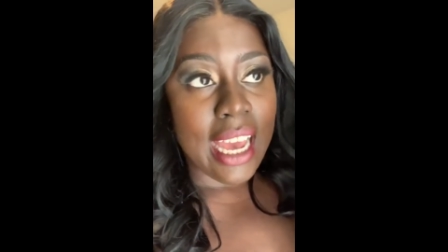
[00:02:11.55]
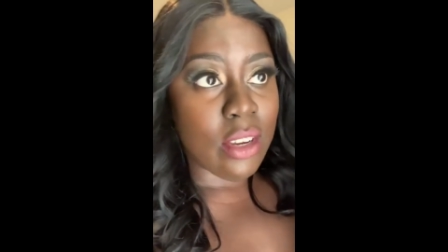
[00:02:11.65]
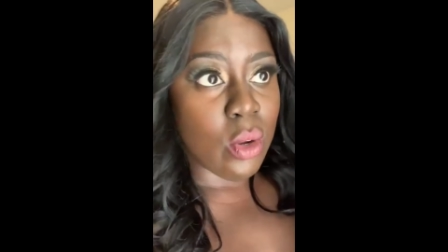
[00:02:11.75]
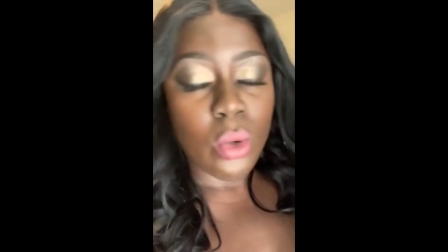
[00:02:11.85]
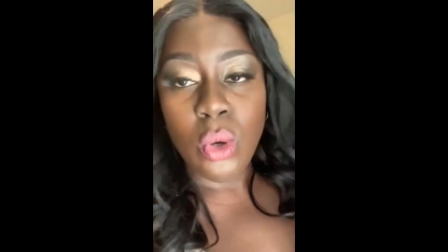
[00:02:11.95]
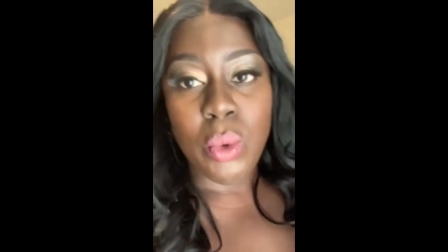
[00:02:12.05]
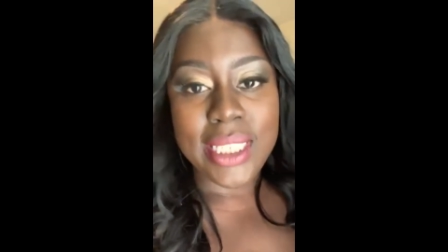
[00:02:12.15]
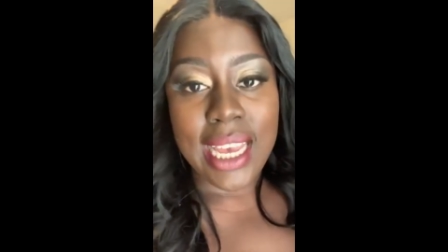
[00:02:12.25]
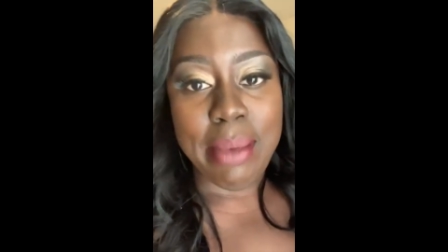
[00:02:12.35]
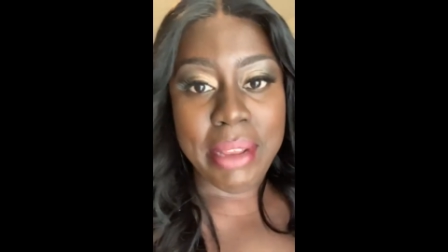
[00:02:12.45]
I don't know what
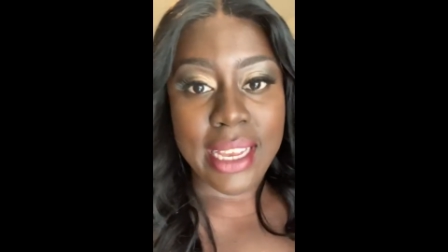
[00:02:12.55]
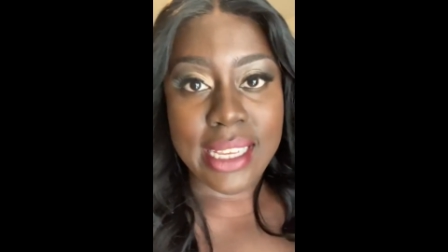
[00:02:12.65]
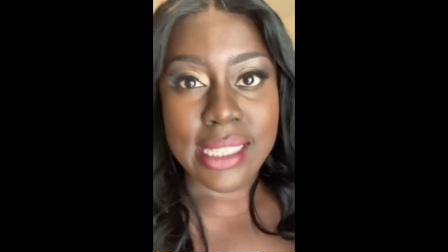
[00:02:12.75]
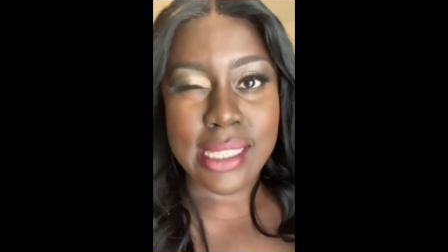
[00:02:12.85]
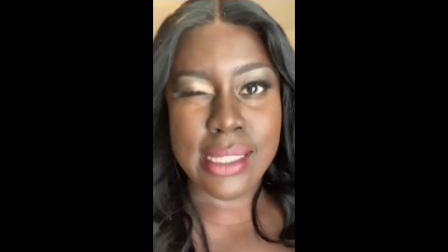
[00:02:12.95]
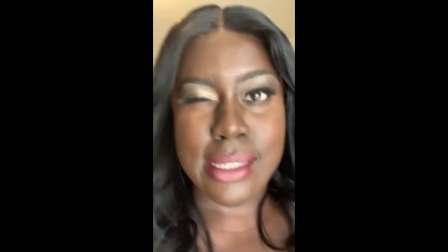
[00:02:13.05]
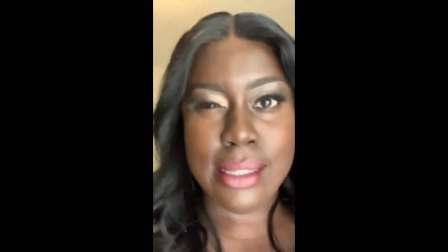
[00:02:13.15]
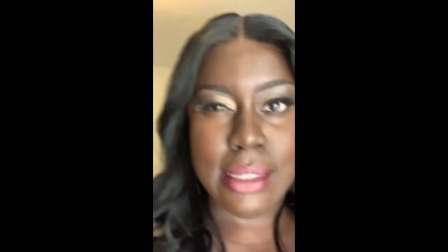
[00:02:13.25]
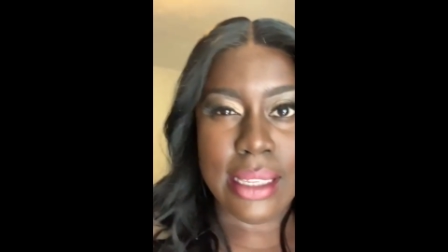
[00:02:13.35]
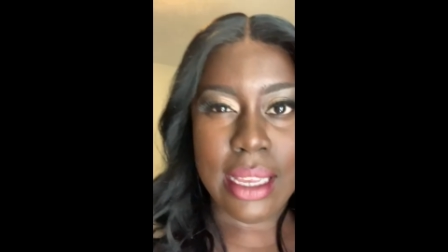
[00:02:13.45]
time it
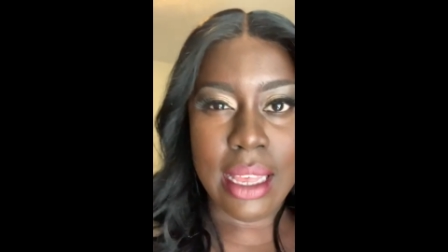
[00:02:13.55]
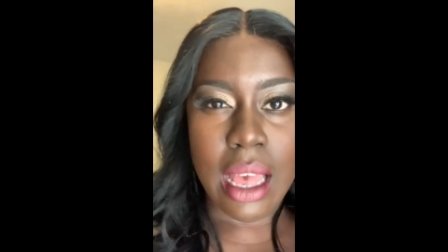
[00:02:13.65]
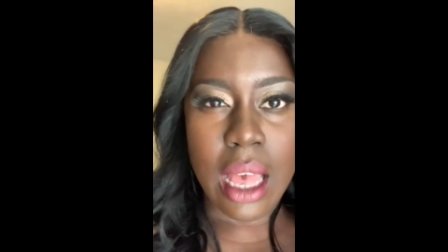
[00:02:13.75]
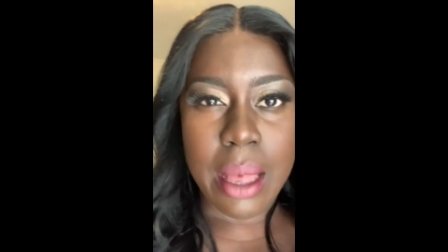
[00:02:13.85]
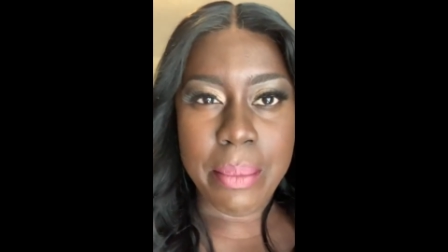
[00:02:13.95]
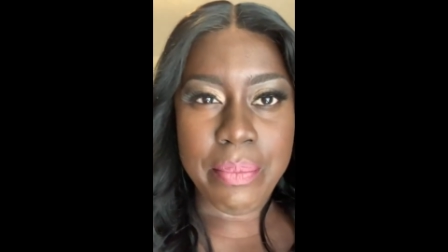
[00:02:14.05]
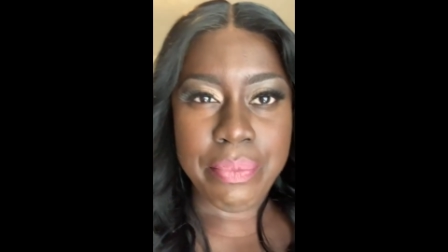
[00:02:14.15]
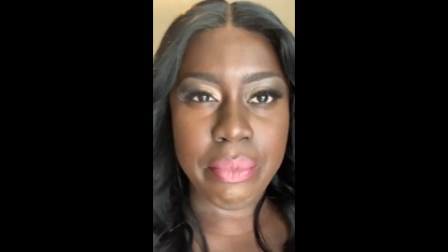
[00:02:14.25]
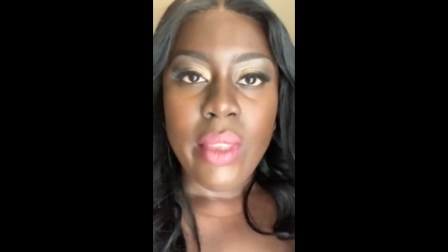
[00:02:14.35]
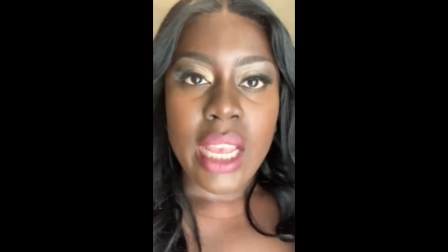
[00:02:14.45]
is.
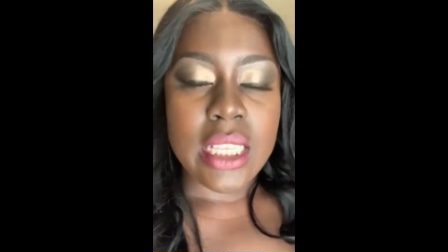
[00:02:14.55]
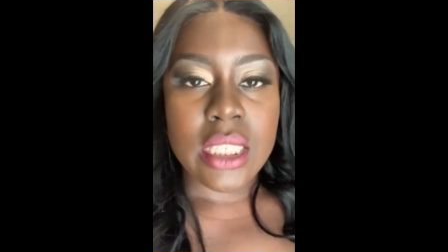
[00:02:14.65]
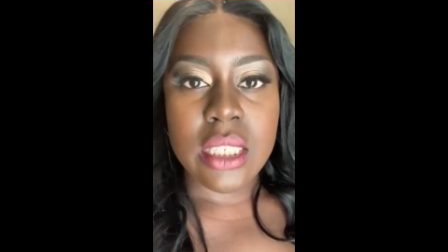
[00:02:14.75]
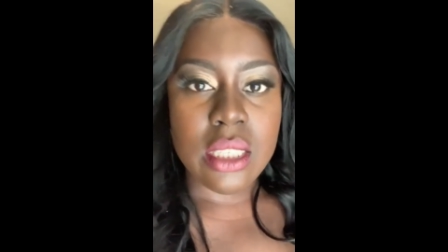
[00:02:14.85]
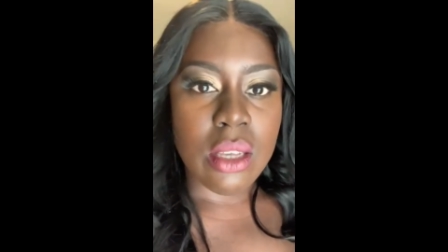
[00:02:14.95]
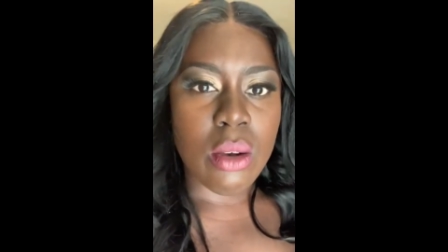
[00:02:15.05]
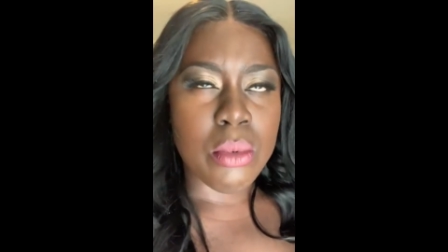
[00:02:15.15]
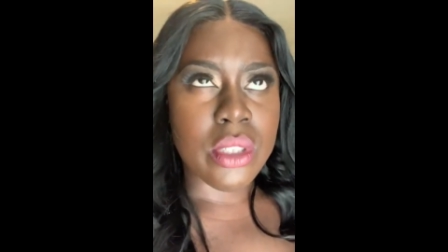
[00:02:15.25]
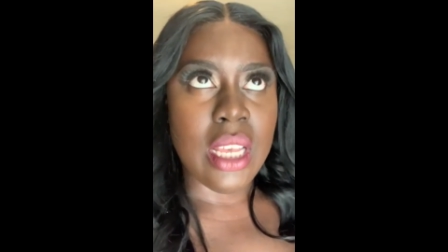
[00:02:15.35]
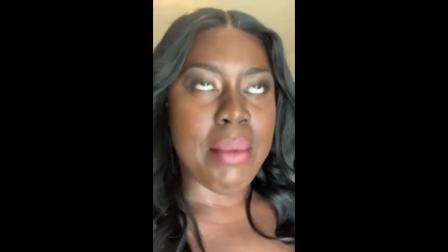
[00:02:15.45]
It's
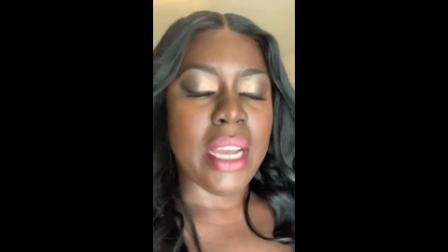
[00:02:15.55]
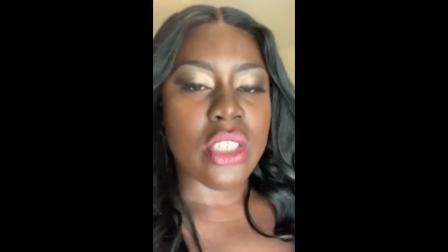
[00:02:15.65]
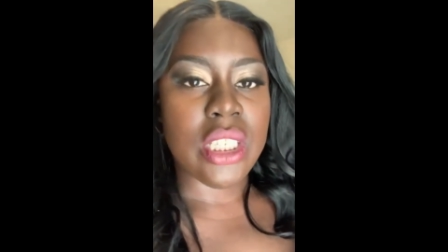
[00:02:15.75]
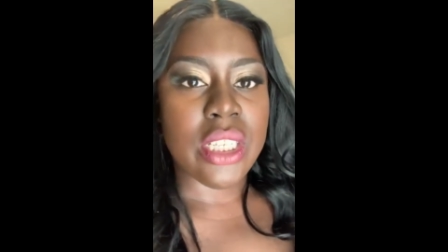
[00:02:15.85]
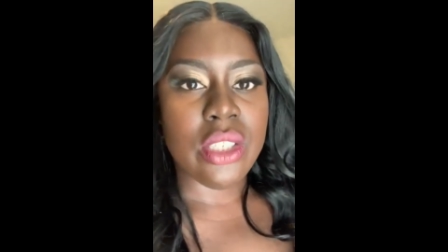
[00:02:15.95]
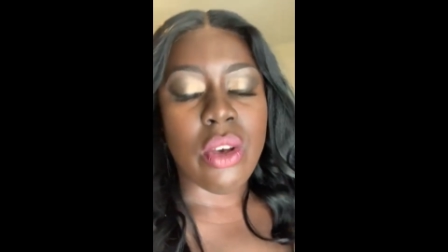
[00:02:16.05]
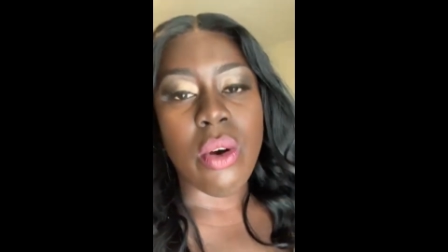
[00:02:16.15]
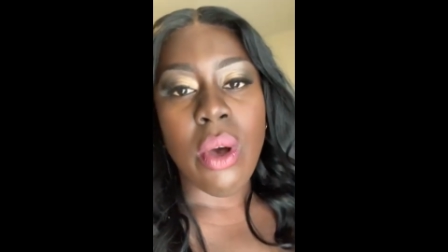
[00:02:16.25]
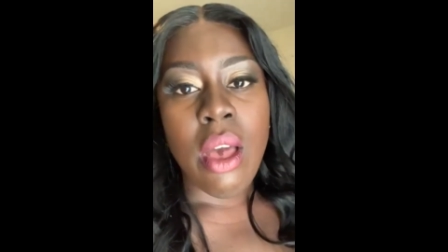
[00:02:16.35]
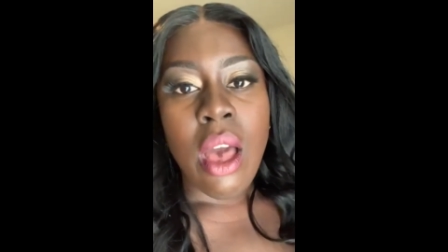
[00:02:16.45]
almost time actually,
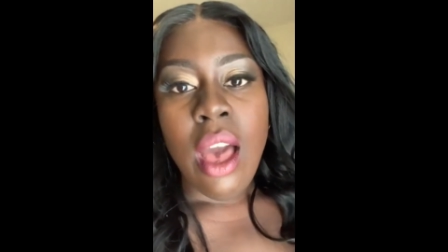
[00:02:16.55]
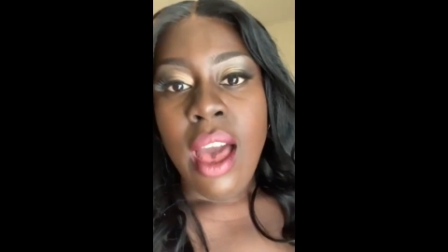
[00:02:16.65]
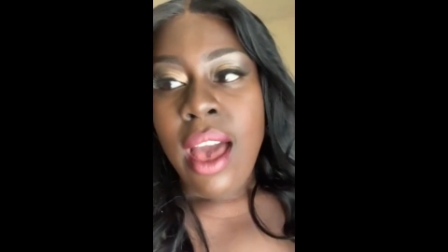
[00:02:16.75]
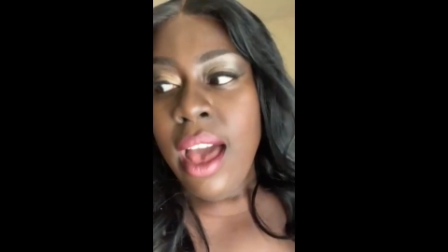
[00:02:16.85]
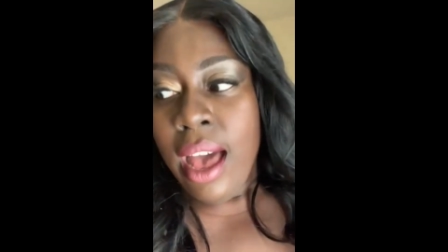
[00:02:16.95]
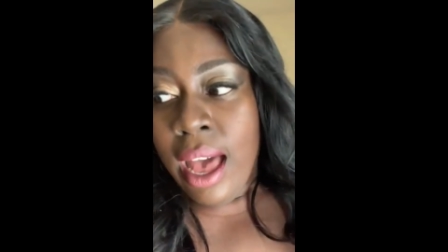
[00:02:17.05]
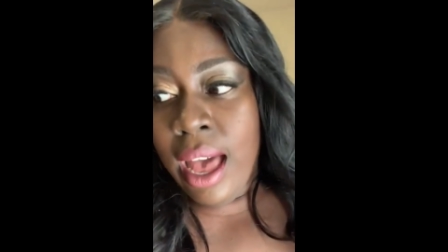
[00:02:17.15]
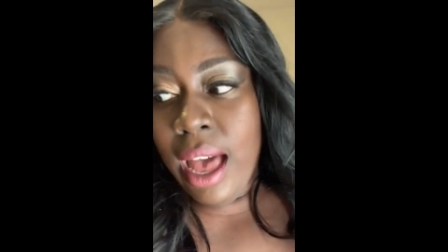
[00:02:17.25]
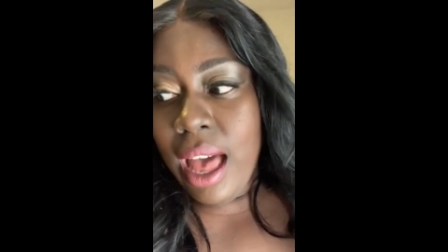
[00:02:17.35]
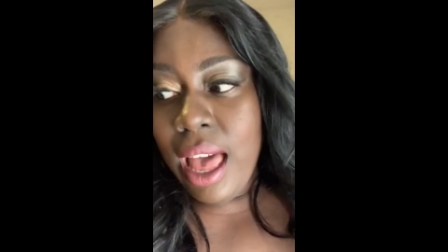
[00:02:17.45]
so
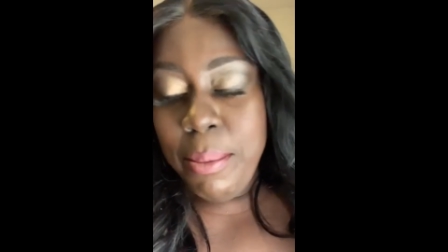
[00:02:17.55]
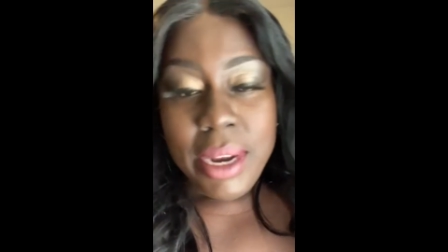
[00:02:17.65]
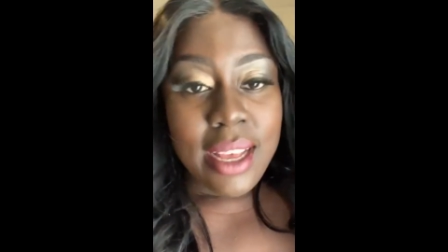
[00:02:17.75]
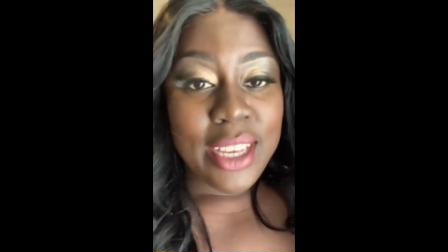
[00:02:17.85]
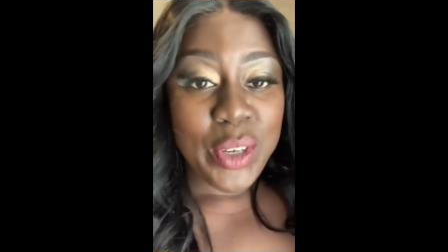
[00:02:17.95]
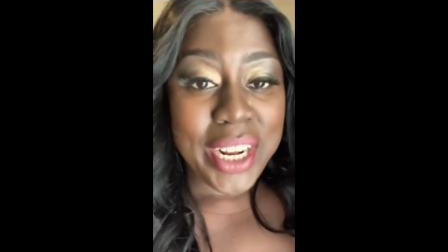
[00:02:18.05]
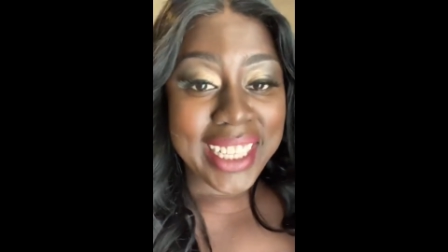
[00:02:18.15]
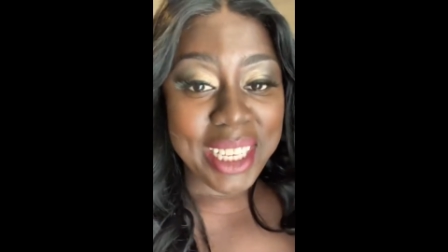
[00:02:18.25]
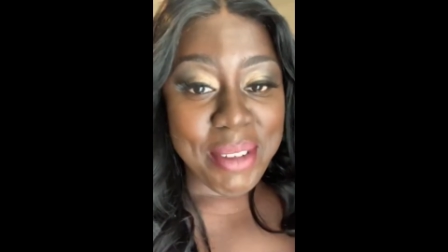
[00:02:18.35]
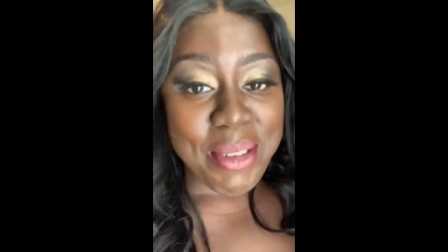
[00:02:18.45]
I'm gonna try to
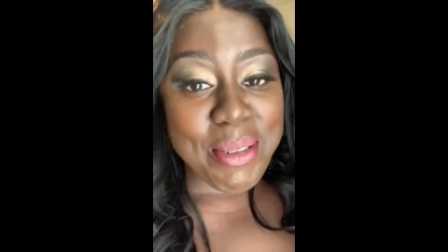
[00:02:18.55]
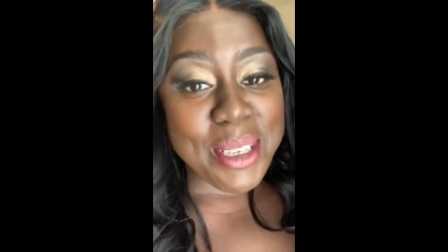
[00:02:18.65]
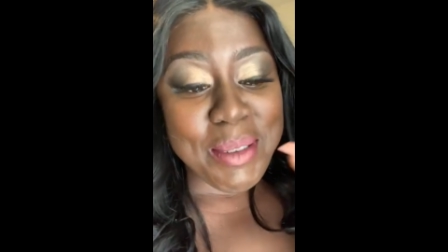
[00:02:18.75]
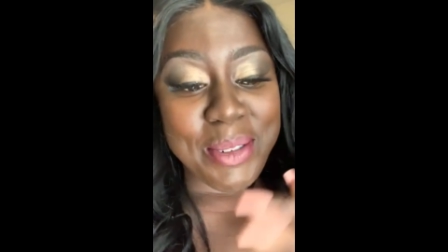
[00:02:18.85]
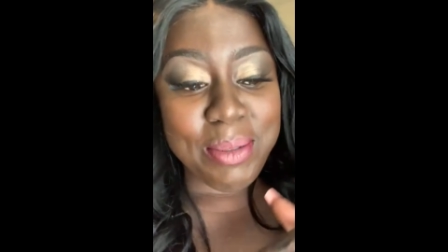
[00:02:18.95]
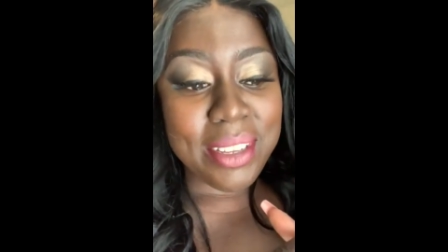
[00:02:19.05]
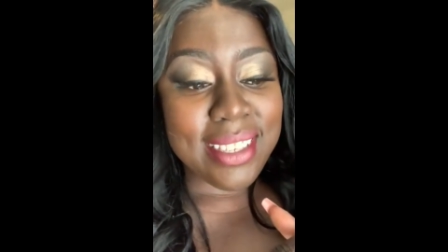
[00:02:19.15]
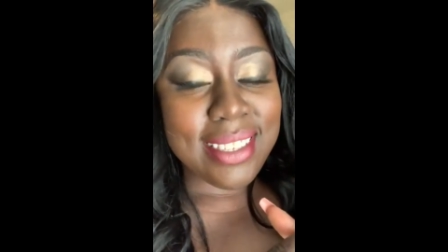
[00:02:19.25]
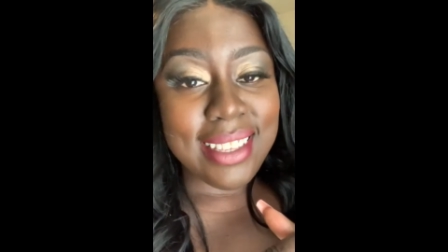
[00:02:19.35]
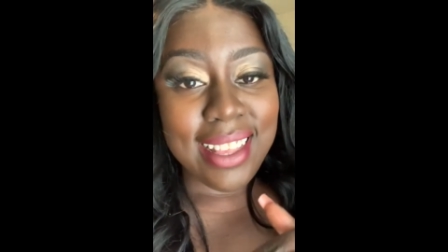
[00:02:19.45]
clean my room because my room
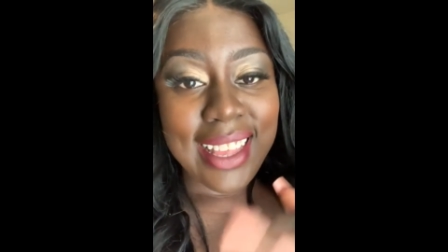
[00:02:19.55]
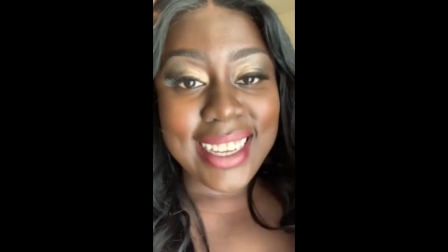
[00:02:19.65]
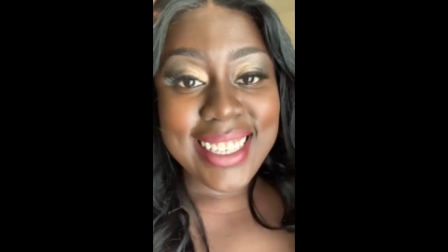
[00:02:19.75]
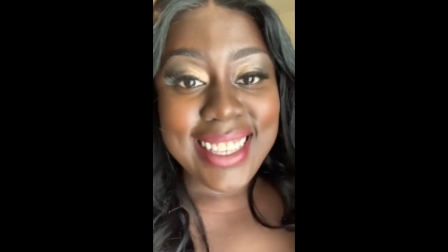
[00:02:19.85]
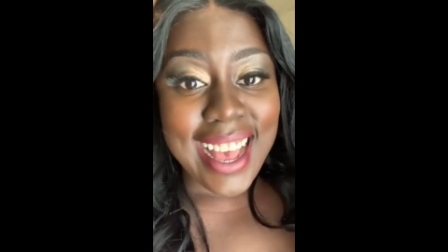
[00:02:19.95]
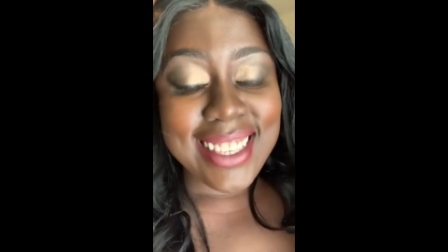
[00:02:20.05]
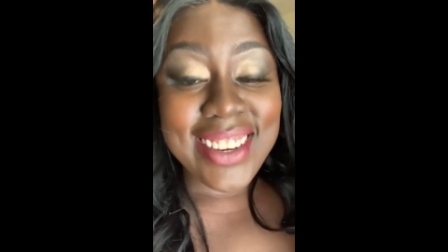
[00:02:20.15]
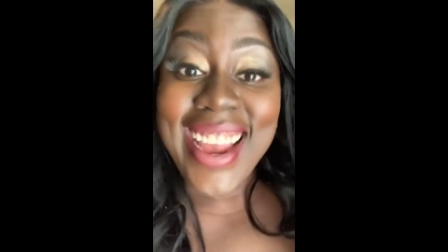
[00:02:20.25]
looks like a disaster.